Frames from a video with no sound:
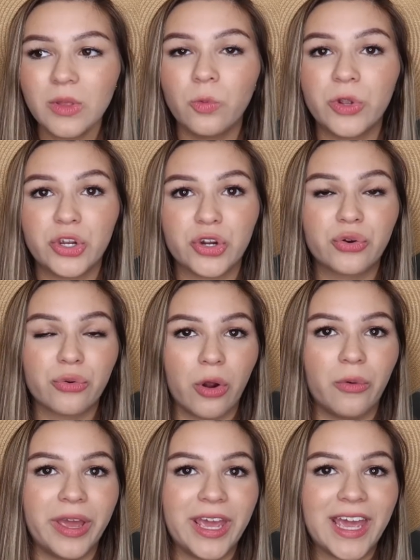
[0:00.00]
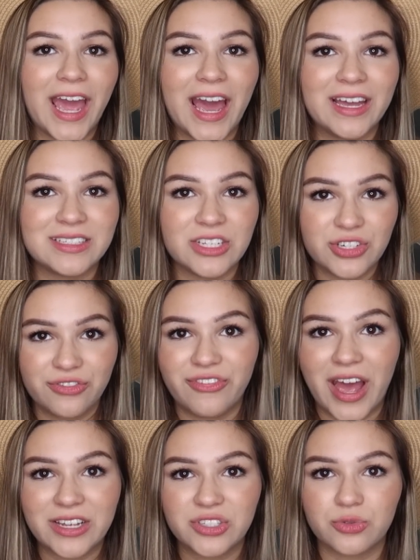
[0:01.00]
when you're growing at such a
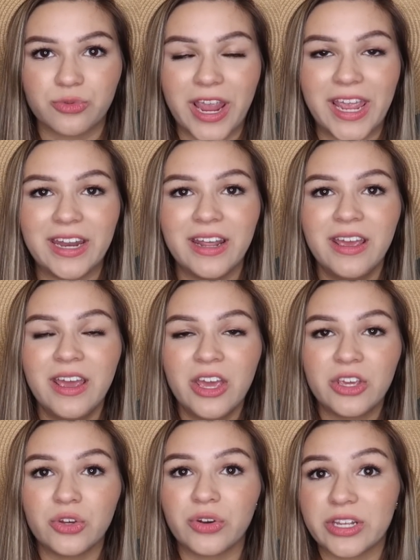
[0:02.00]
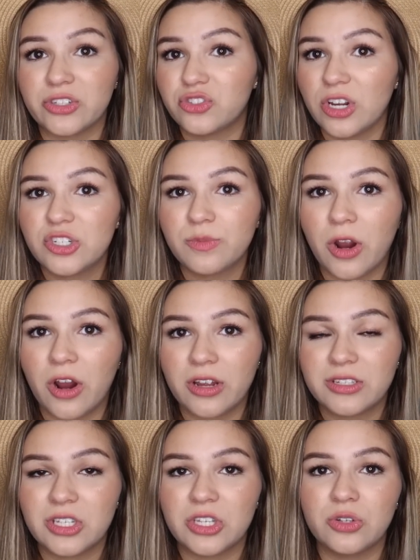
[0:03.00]
fast rate, you'll get stretch
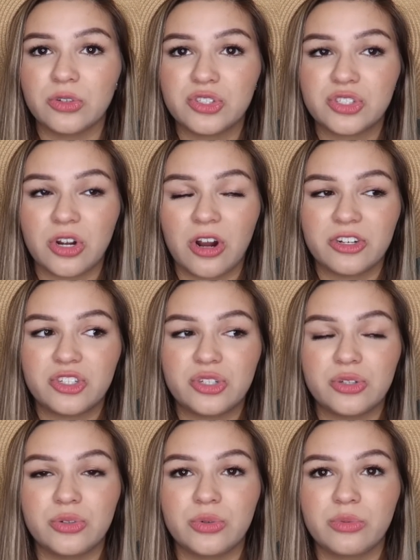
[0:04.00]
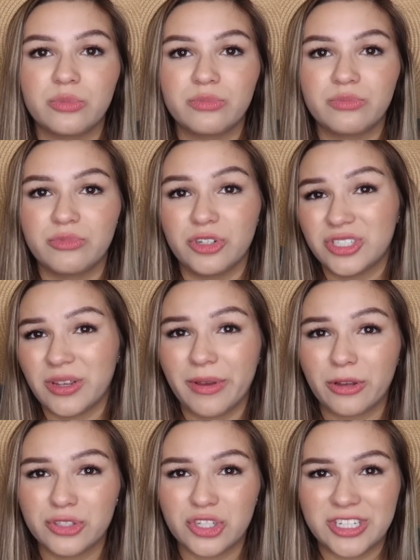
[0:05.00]
marks, your
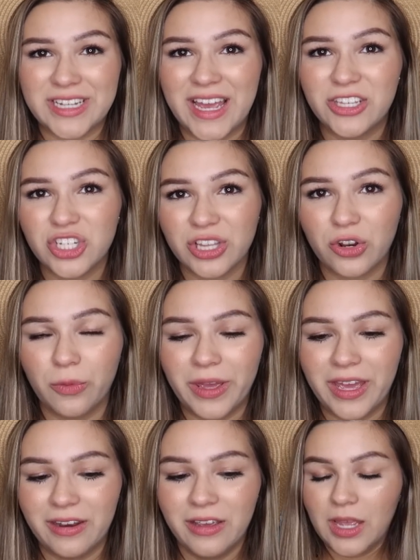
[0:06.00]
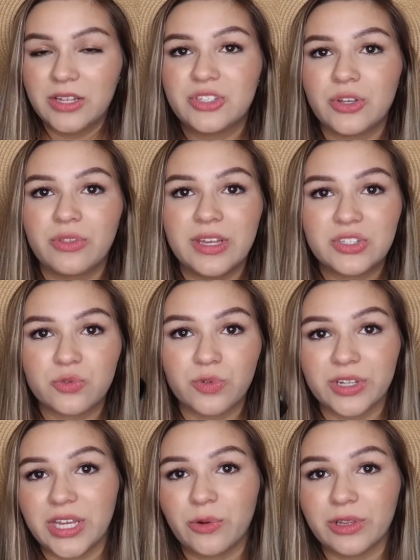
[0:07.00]
stomach will start to itch a little bit. And so this
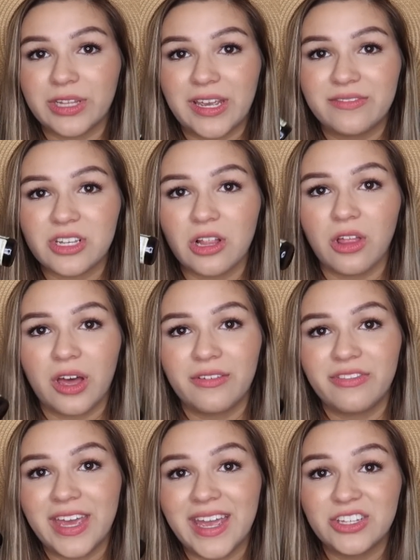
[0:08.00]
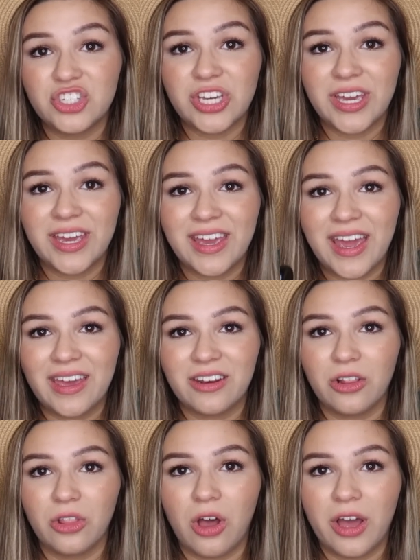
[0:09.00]
really relieves a lot of the itching
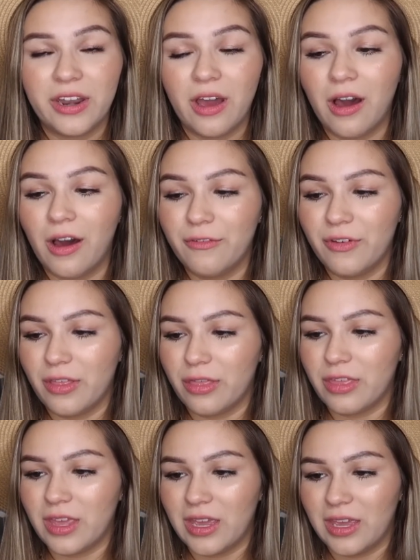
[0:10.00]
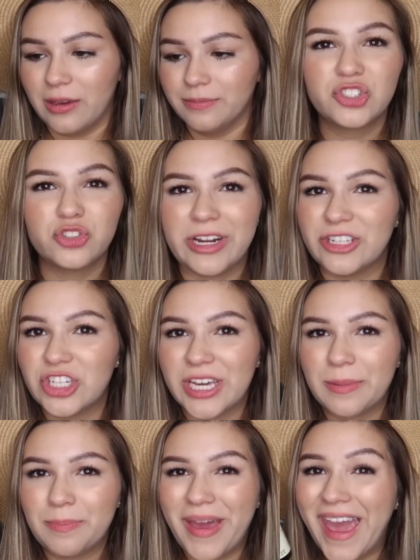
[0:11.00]
and a lot of the
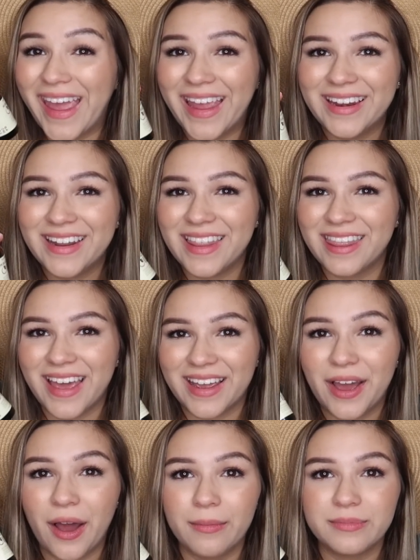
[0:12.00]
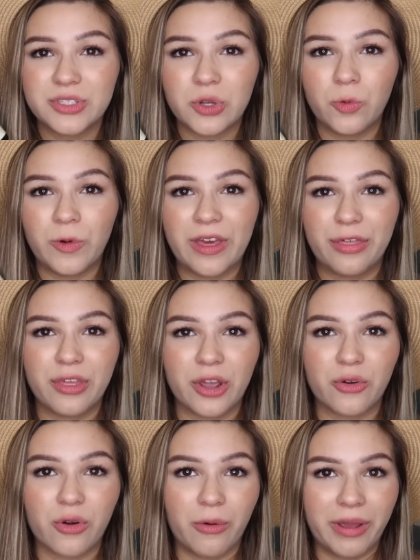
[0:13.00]
stretching pain that comes
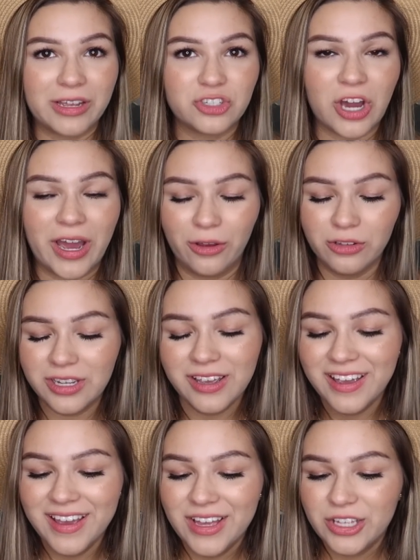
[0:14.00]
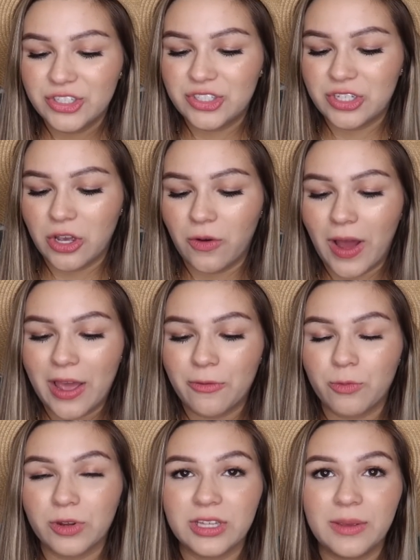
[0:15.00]
with growing a child. So
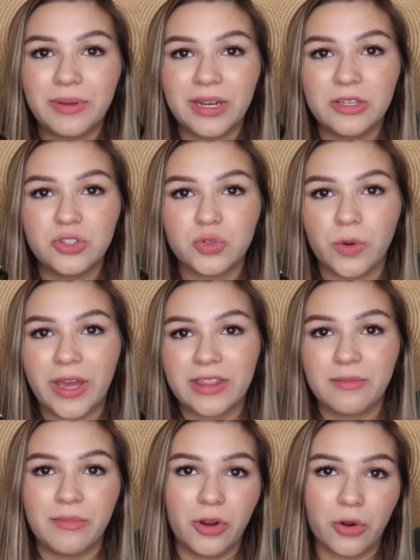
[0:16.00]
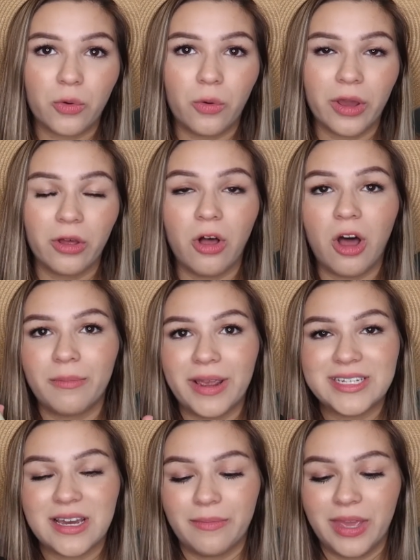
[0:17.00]
I've really been enjoying the miracle oil on
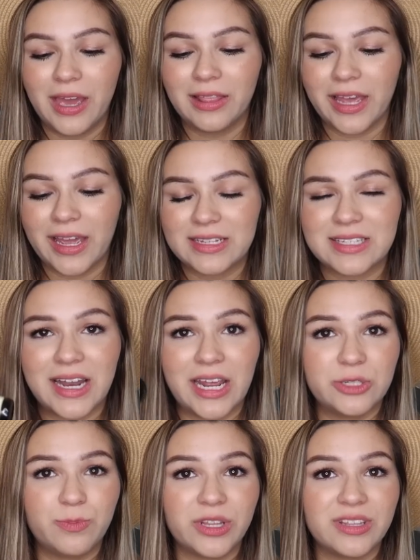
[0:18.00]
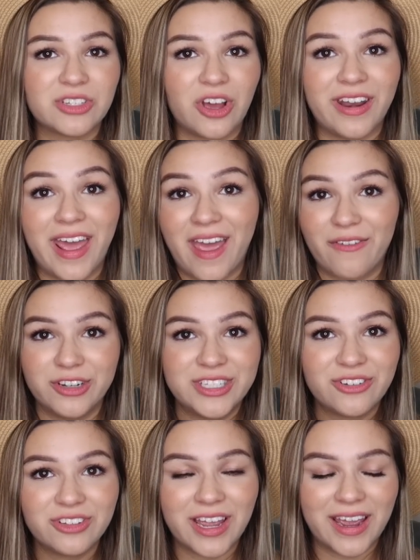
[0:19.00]
my tummy. Like I said, I put this on every
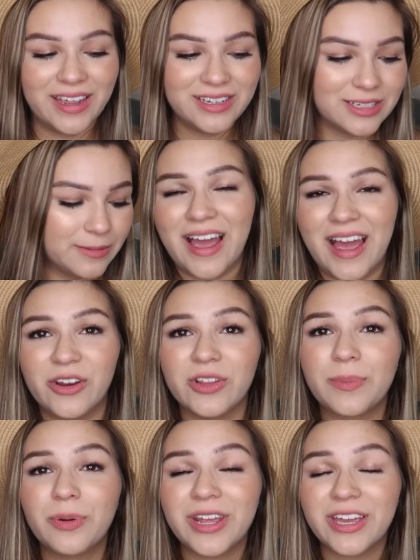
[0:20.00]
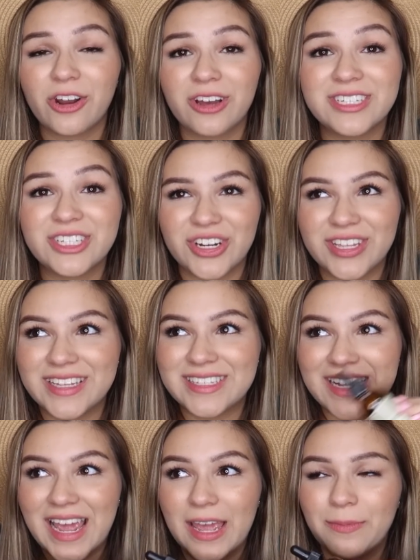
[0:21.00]
single night. I don't like putting it on during the
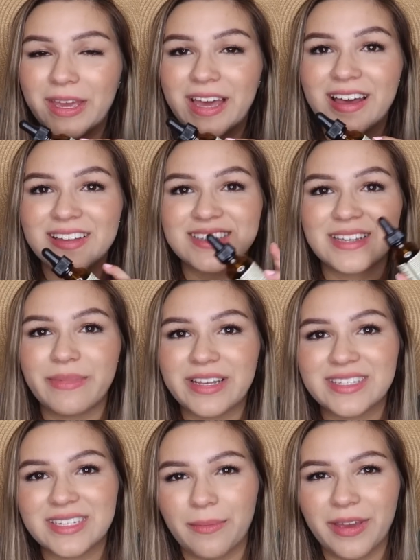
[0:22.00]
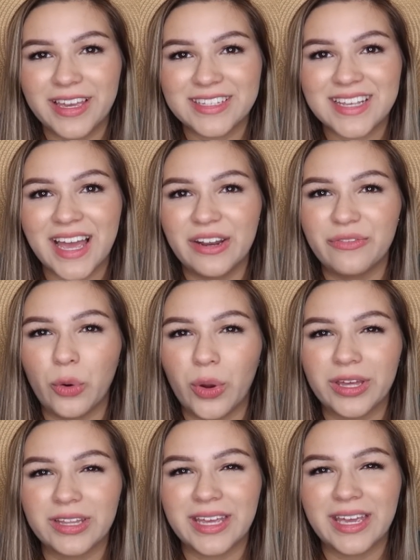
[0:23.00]
day because then my stomach is kind of
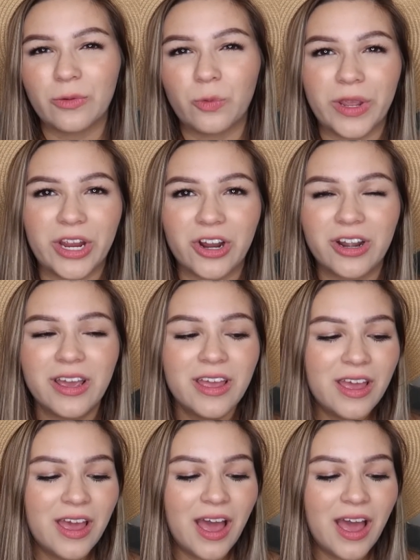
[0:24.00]
oily and weird.